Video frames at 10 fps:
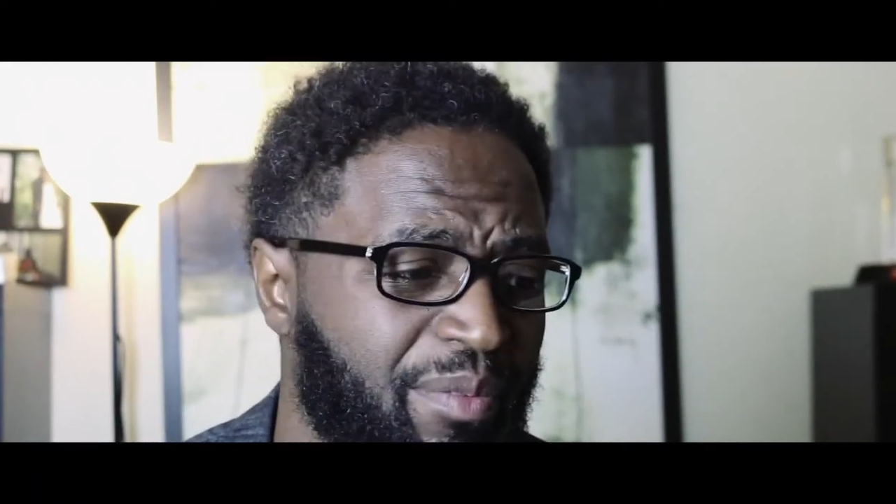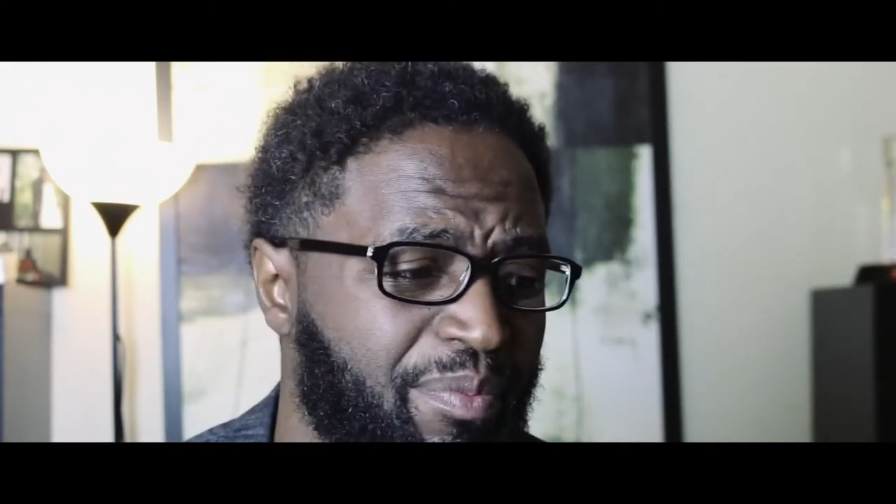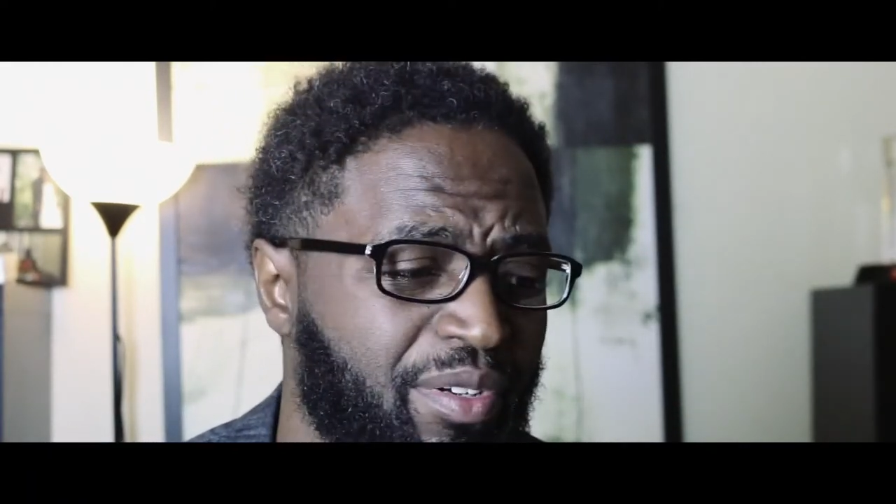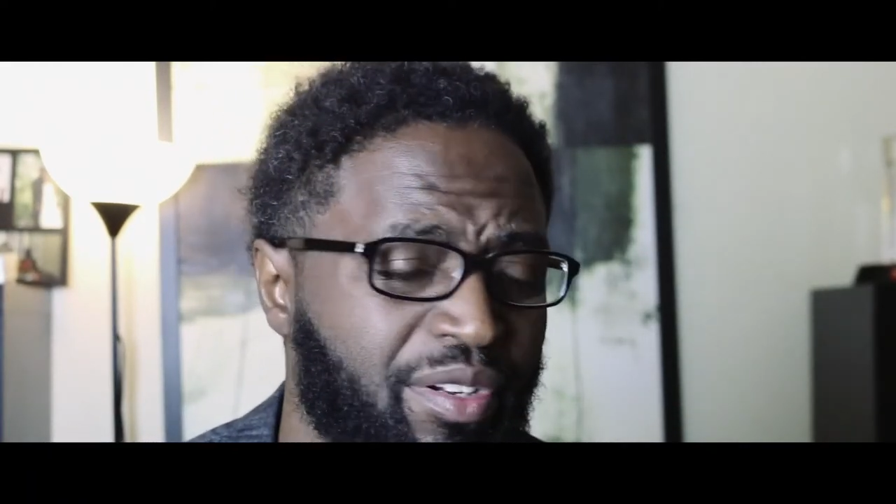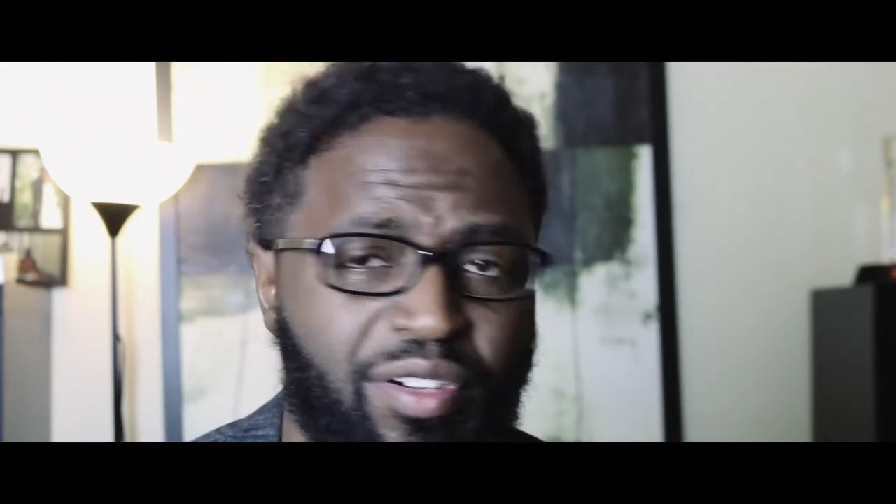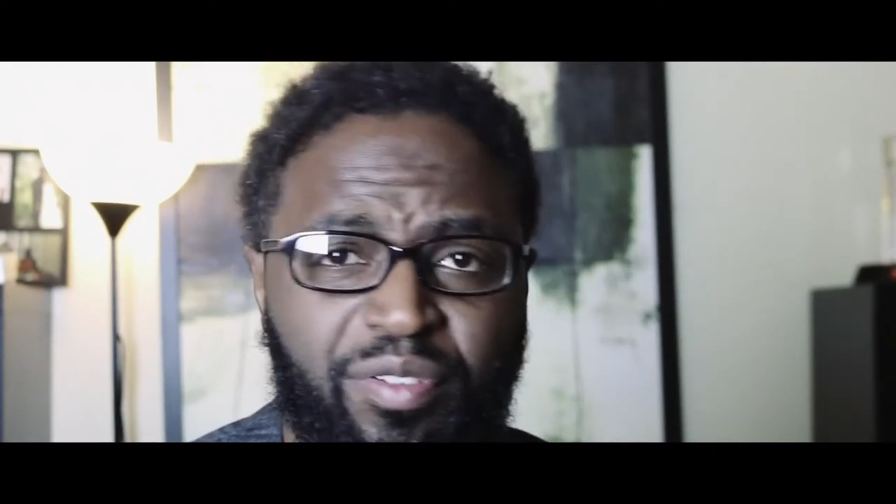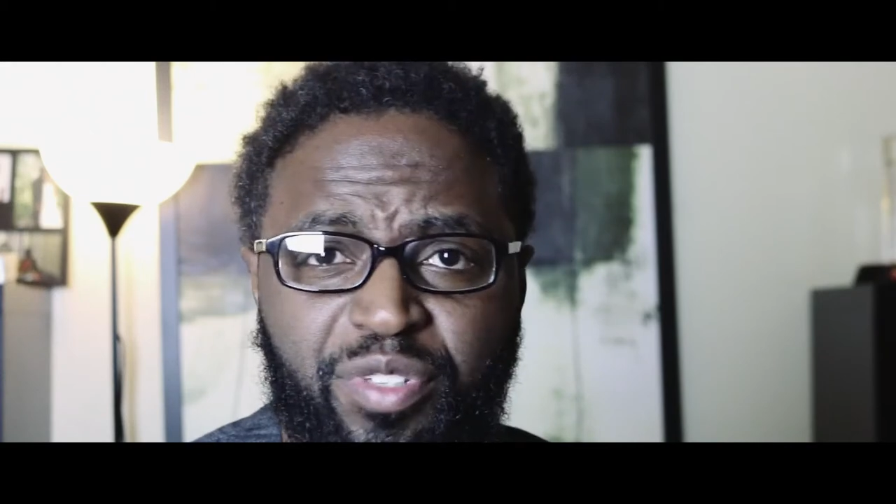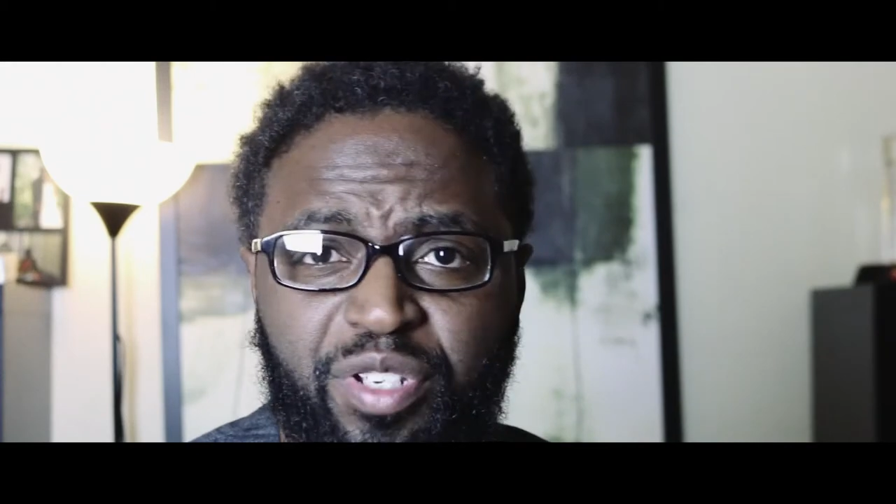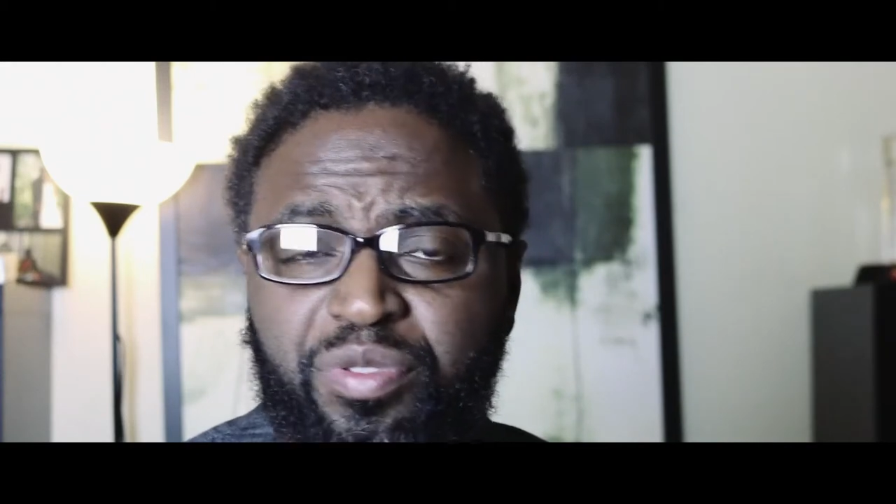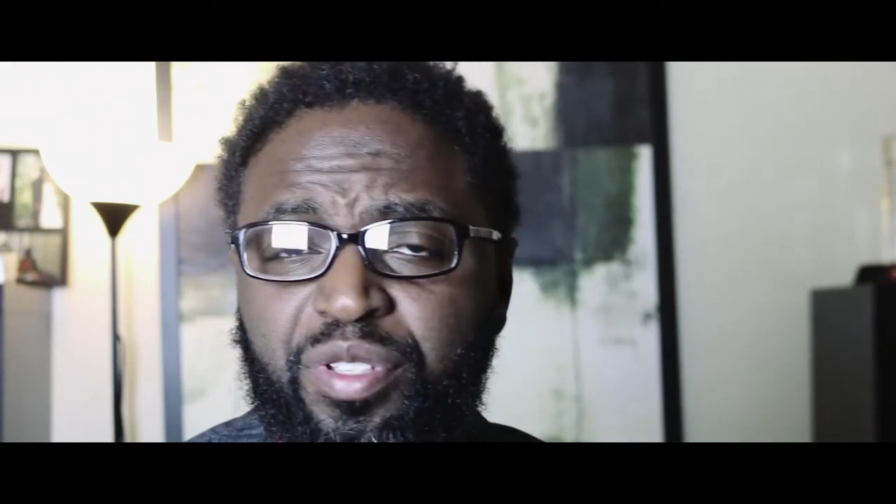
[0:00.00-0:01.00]
put on
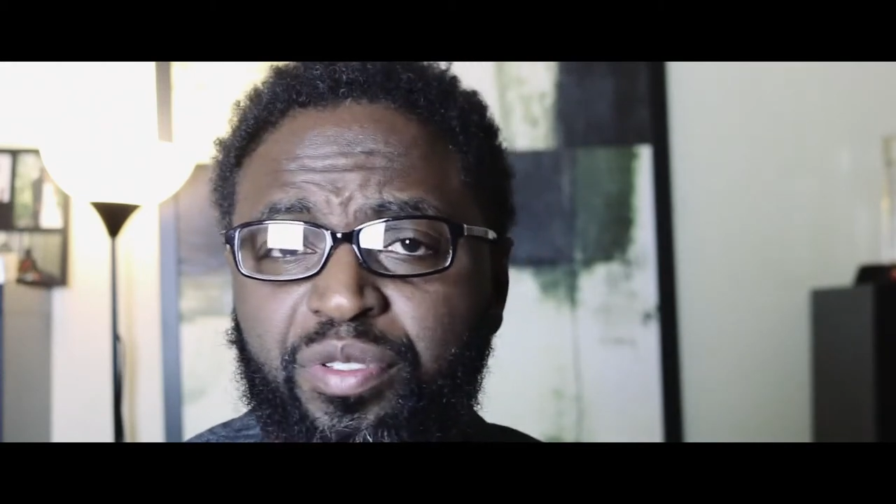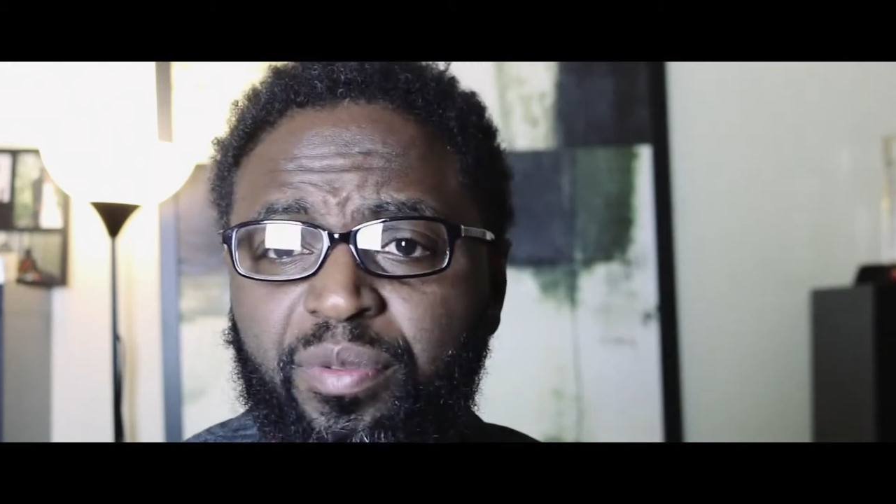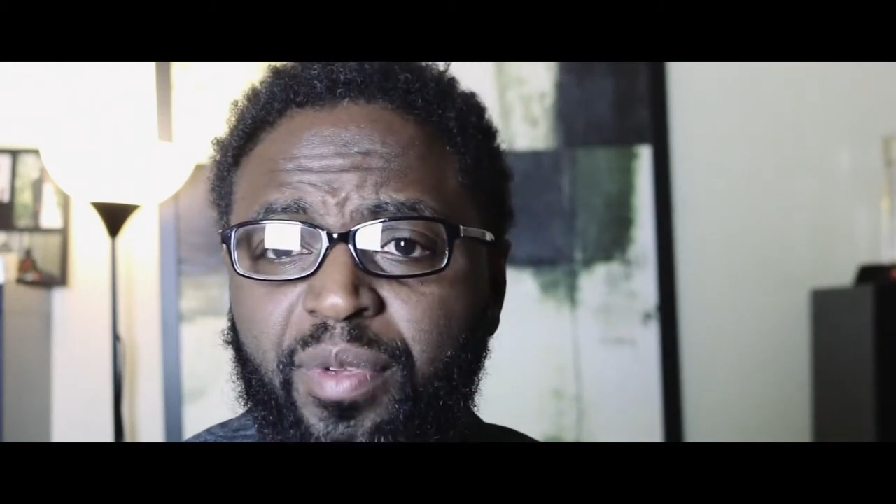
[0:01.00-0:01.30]
YouTube.